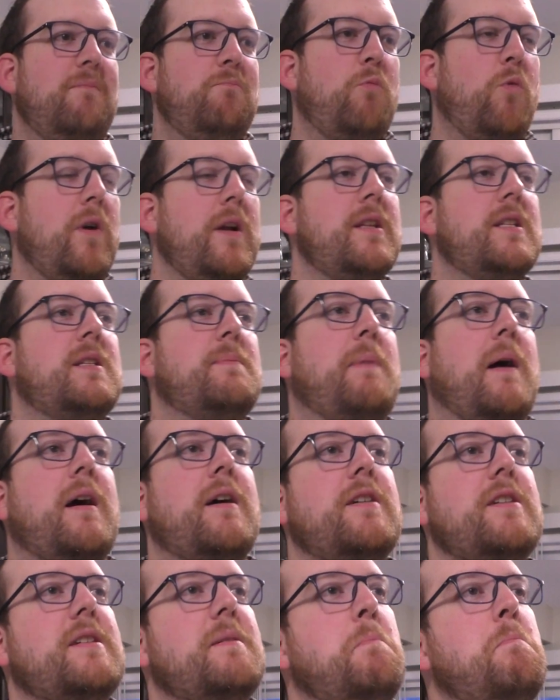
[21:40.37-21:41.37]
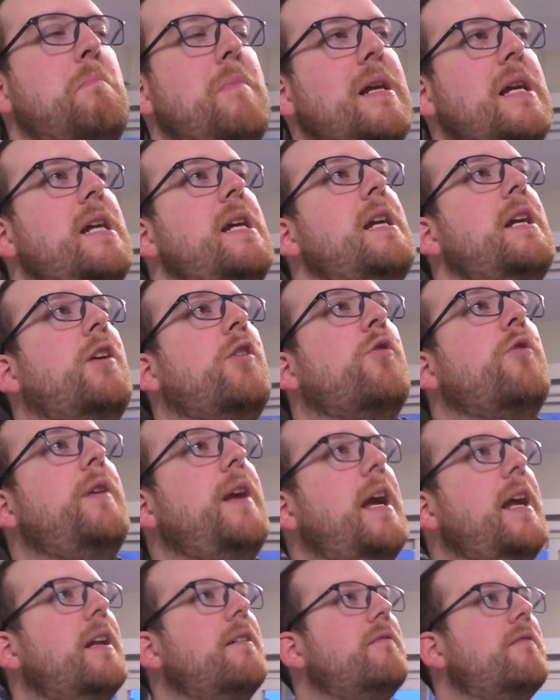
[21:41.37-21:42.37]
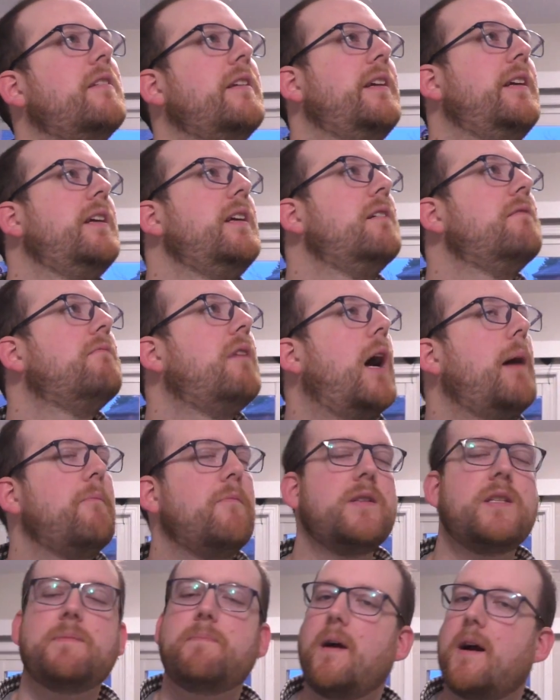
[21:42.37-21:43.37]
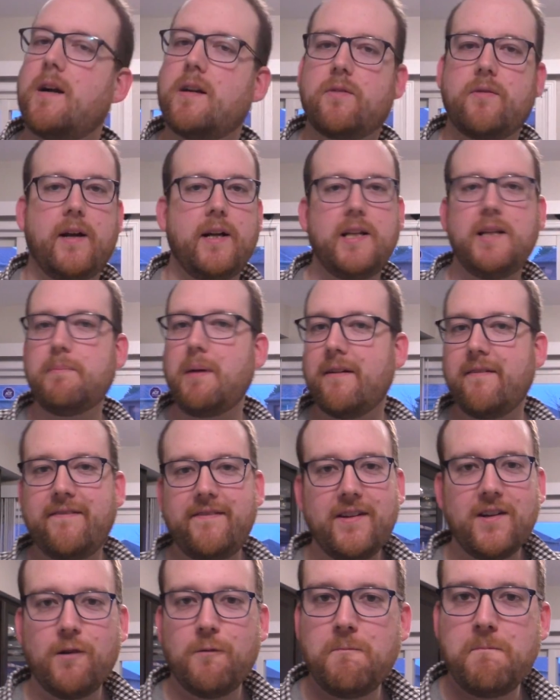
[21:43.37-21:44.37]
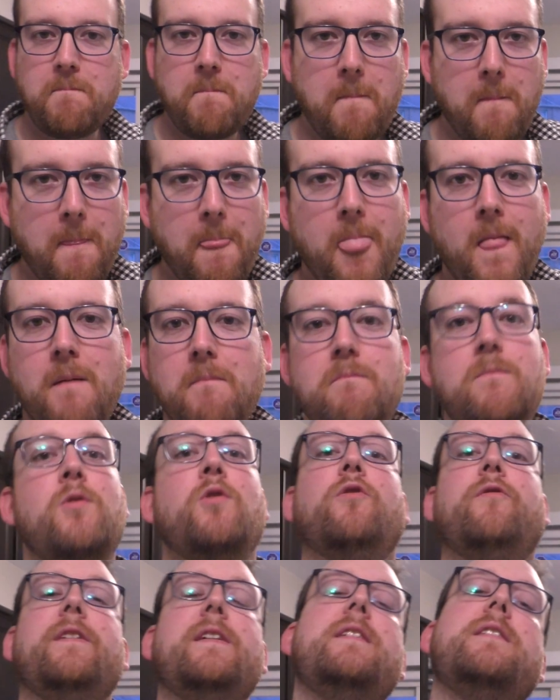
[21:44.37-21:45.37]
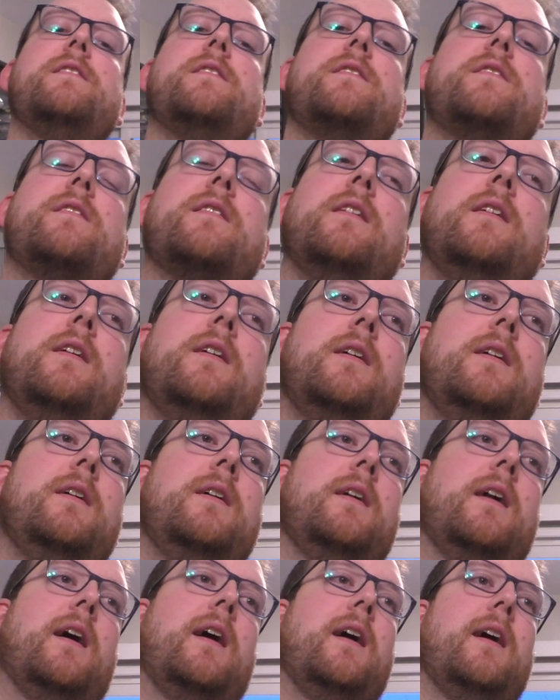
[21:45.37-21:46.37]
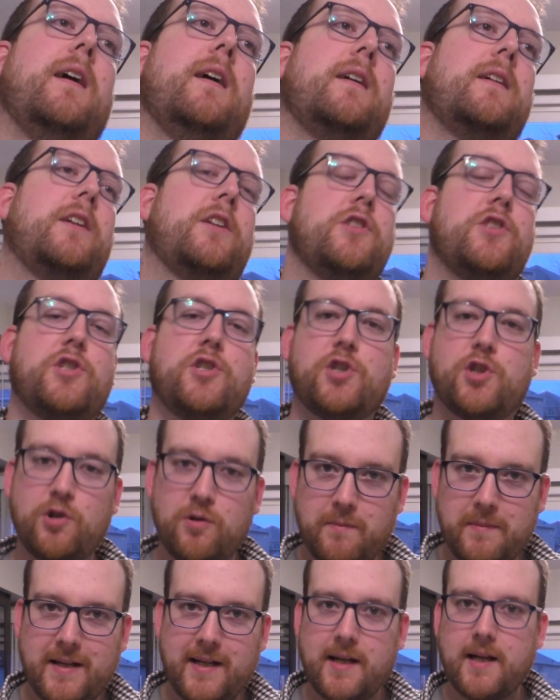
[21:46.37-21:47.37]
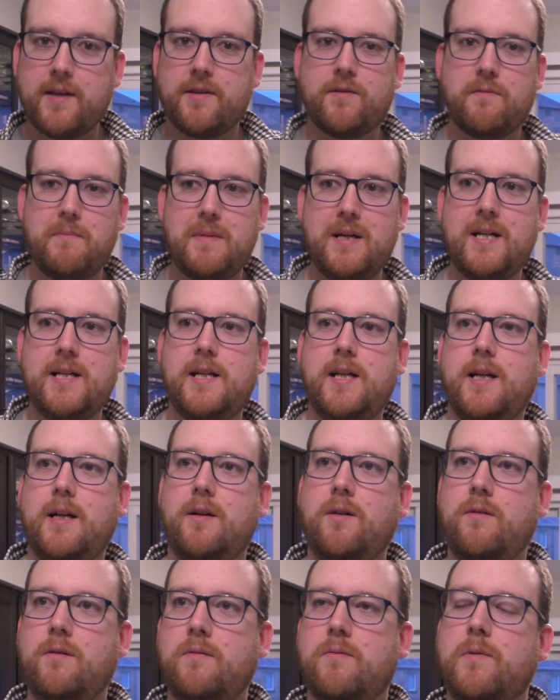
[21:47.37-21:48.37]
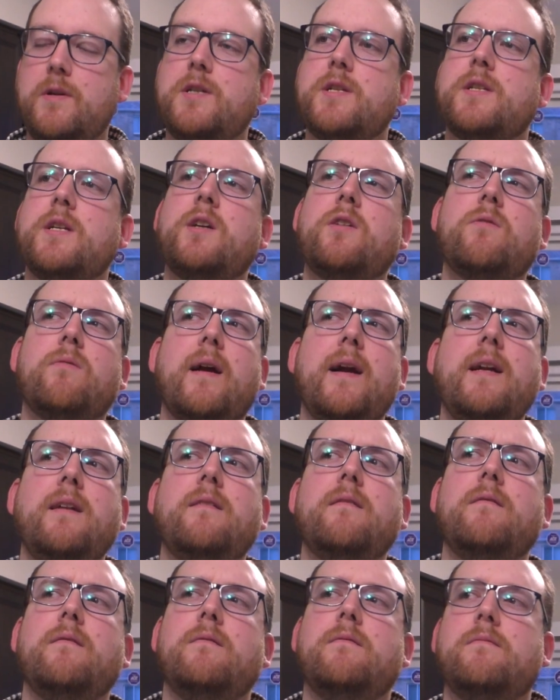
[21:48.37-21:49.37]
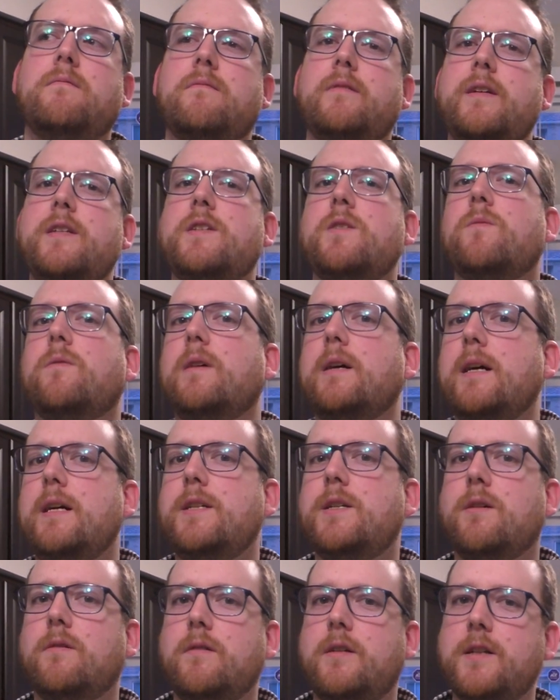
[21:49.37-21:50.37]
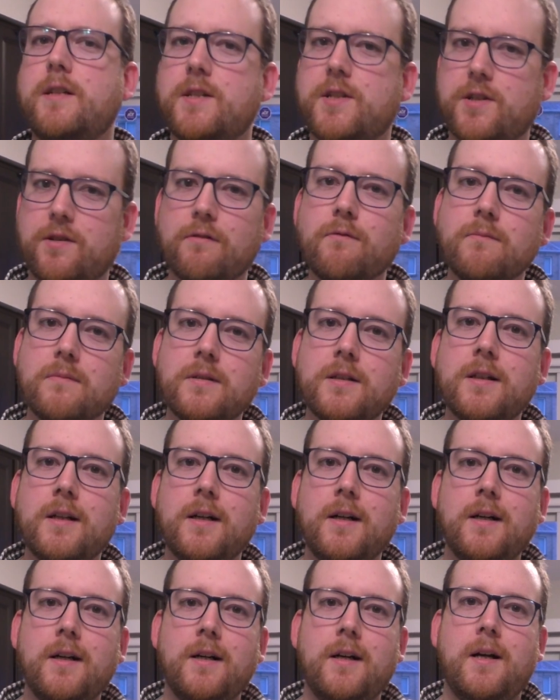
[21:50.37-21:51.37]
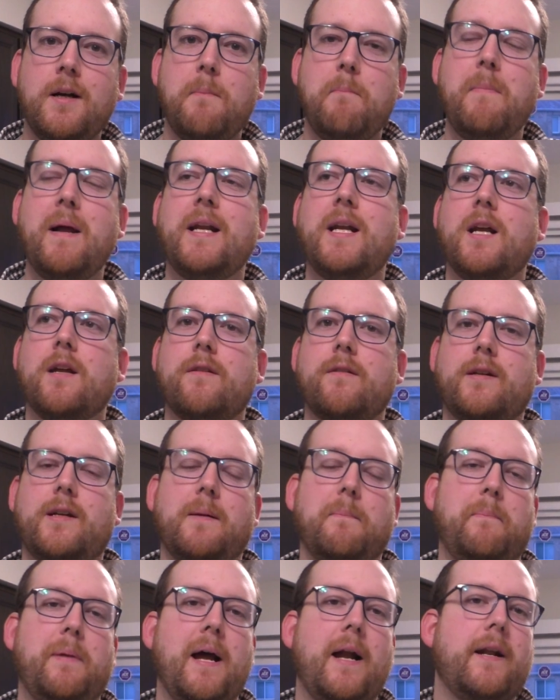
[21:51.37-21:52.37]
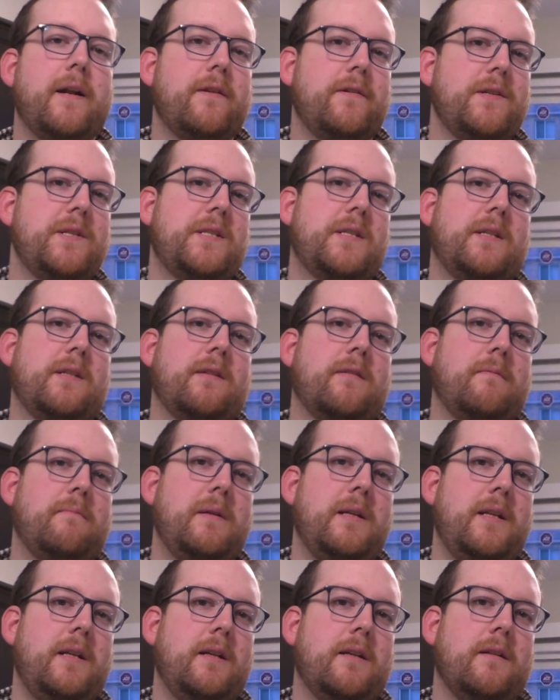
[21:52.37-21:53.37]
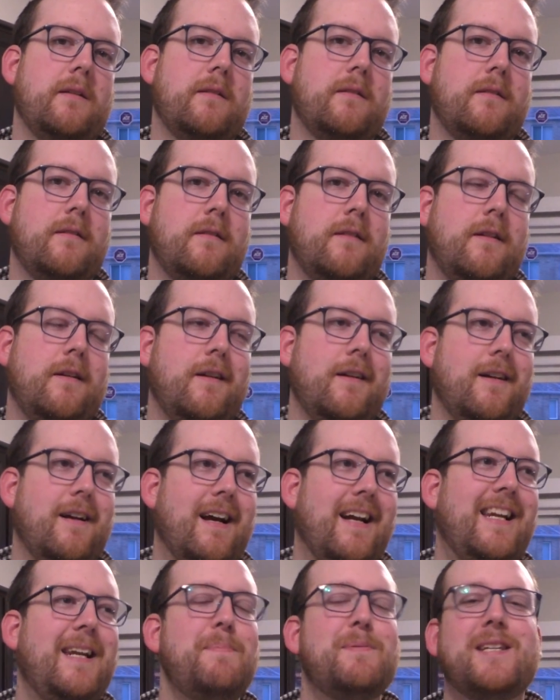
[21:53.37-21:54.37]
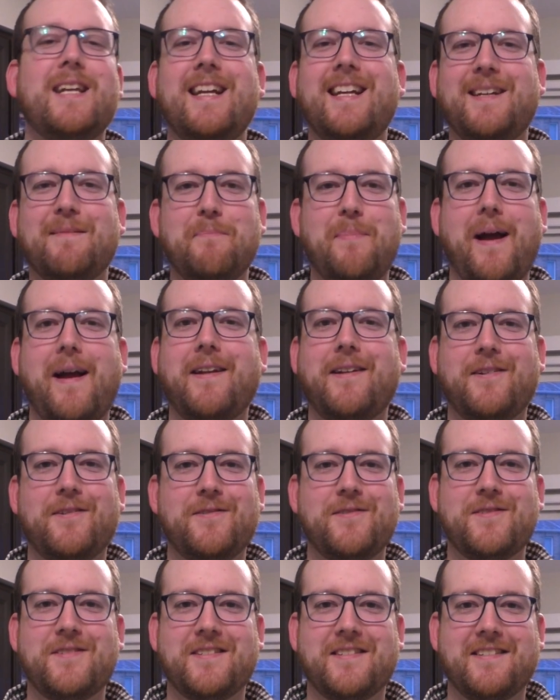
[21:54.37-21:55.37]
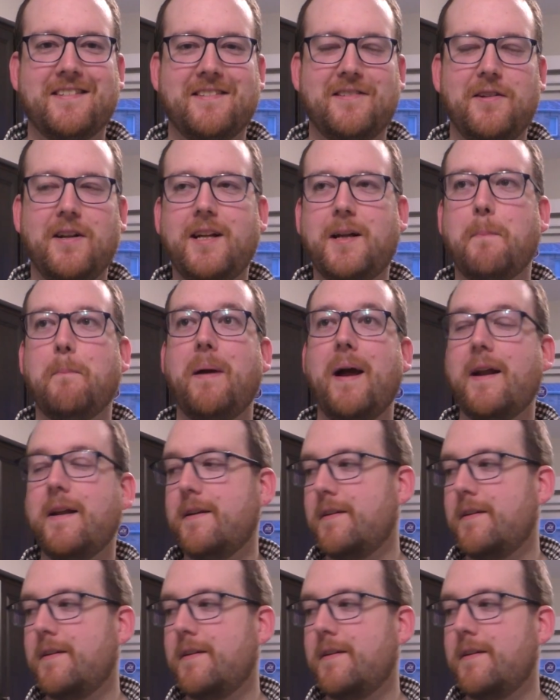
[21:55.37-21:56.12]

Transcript: What inspires me creatively? I'm inspired greatly by film, movies, consuming other media, which is a great reason why I don't consume many other competitors' media. I keep saying competitors. I'm not competitive.